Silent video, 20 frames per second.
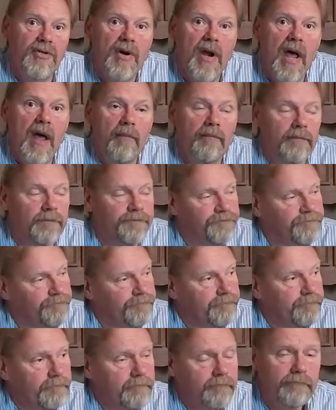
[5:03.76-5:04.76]
trap.
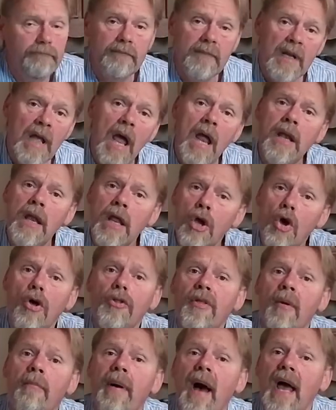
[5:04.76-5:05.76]
And they
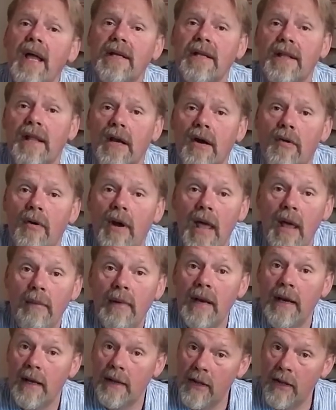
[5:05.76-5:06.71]
got them back to the Kremlin,